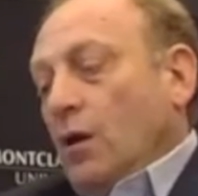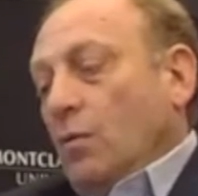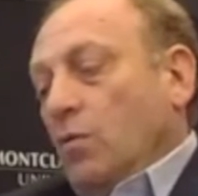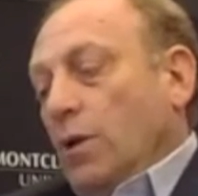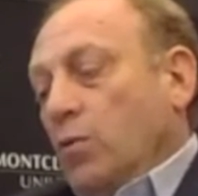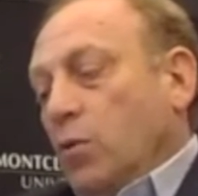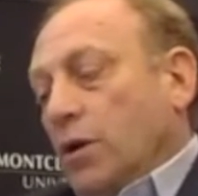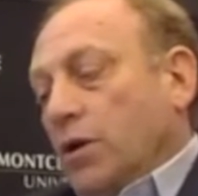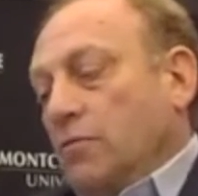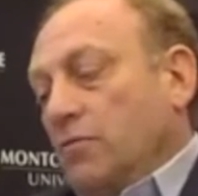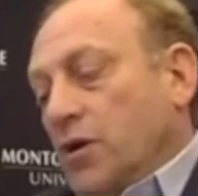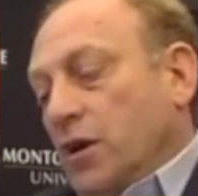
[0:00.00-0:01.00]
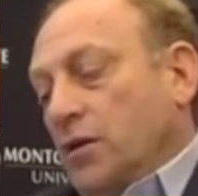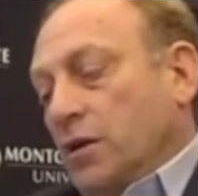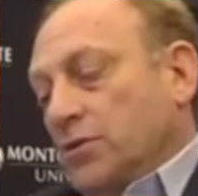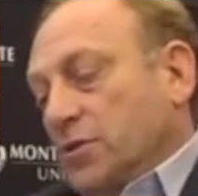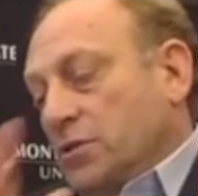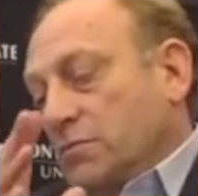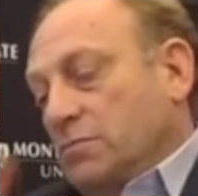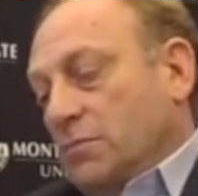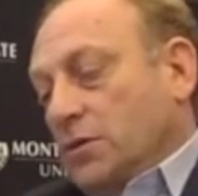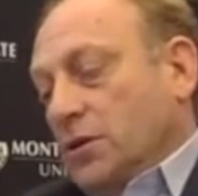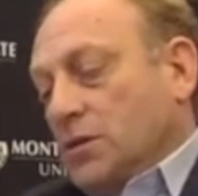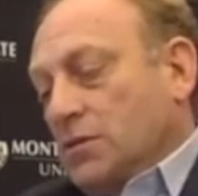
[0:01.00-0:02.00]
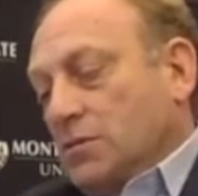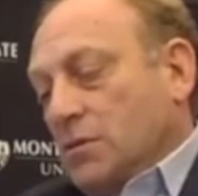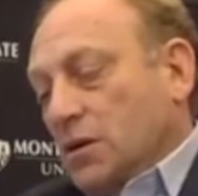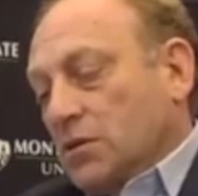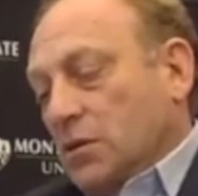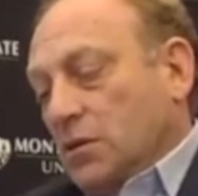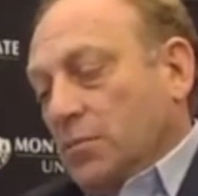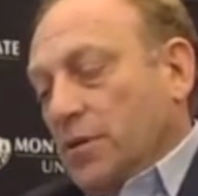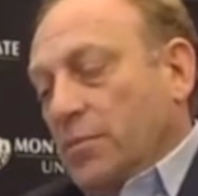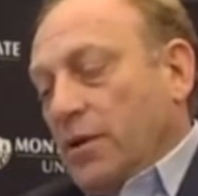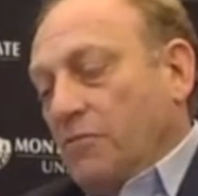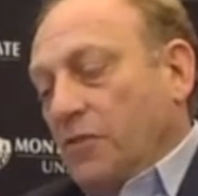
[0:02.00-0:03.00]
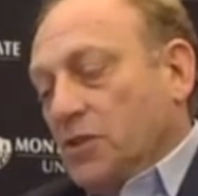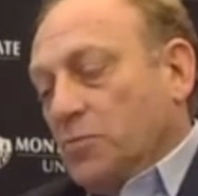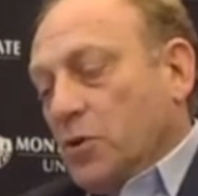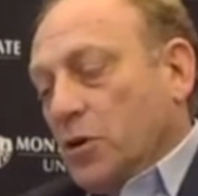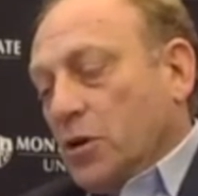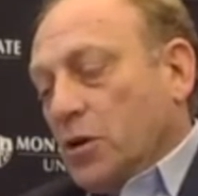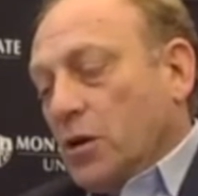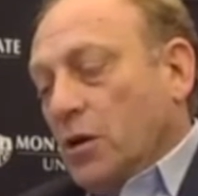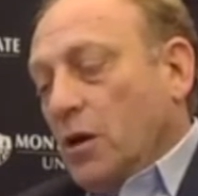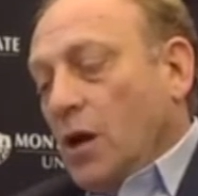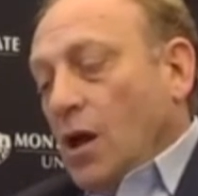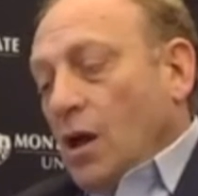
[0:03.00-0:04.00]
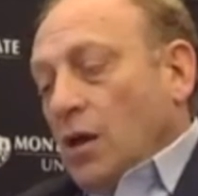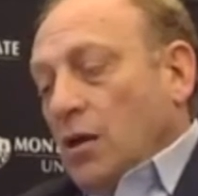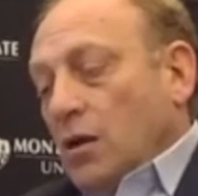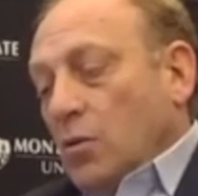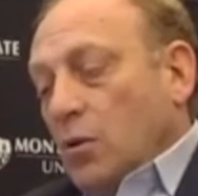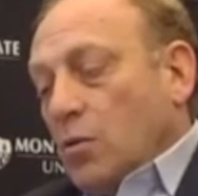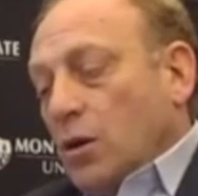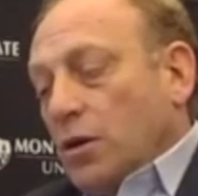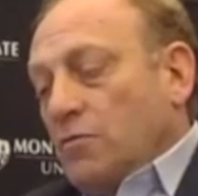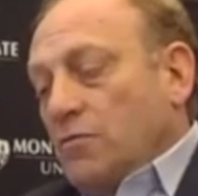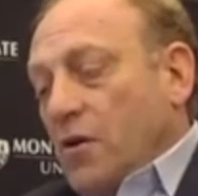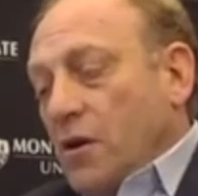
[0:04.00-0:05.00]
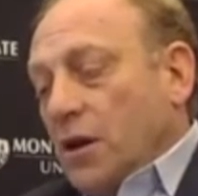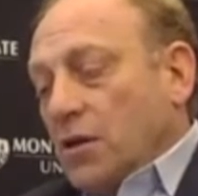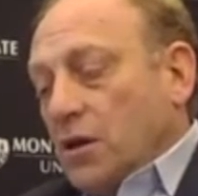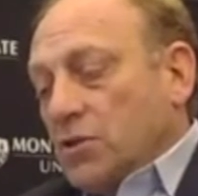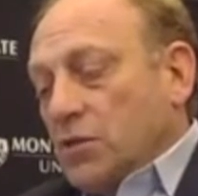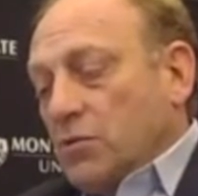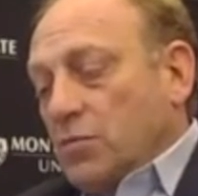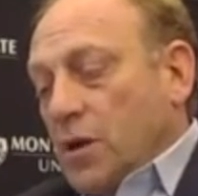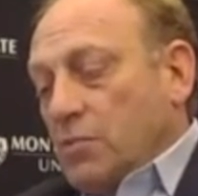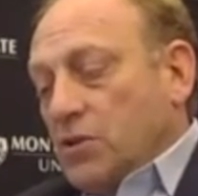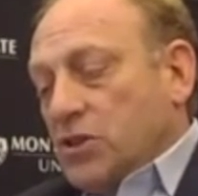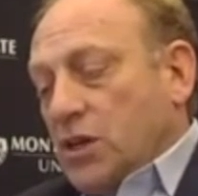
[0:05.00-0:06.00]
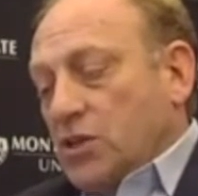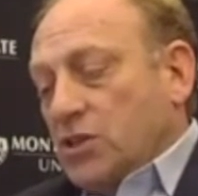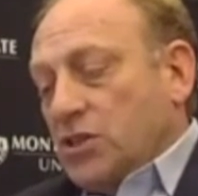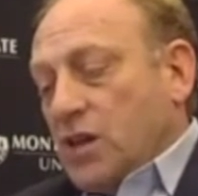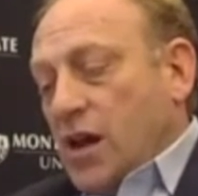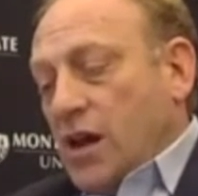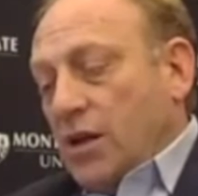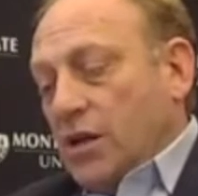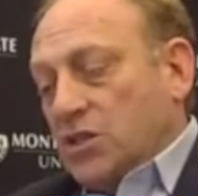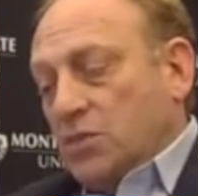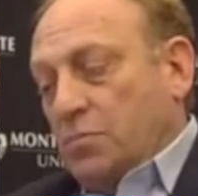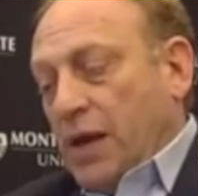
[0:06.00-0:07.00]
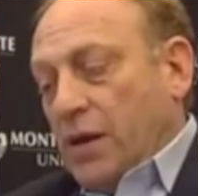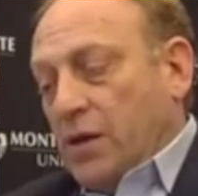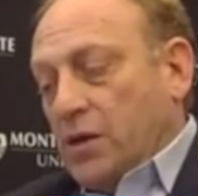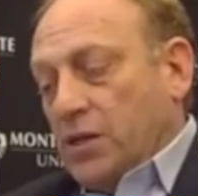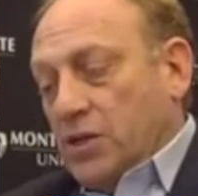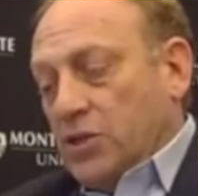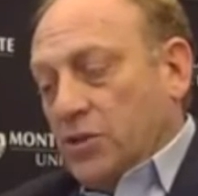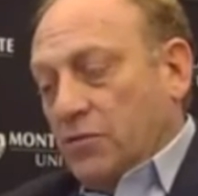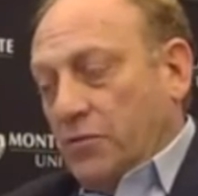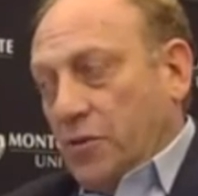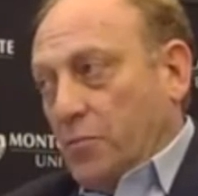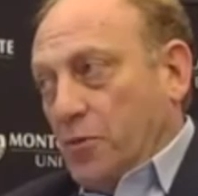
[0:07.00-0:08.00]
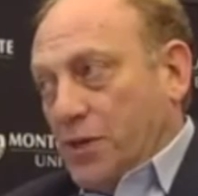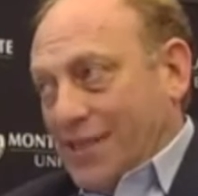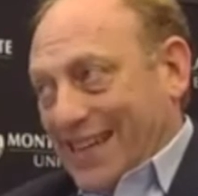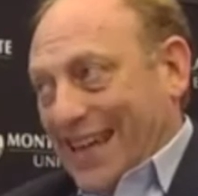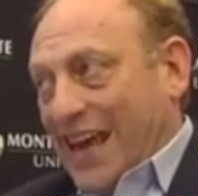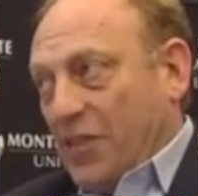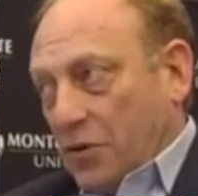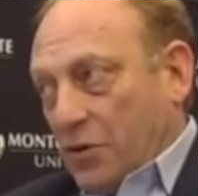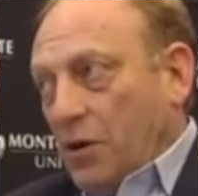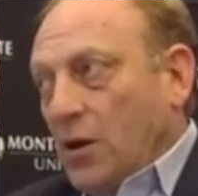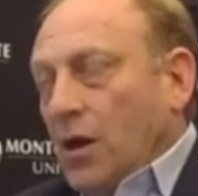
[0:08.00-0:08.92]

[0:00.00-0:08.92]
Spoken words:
We're working very closely. You guys talked a little bit about Facebook earlier. You know, we're working very closely with member stations on how to expand our digital footprint together.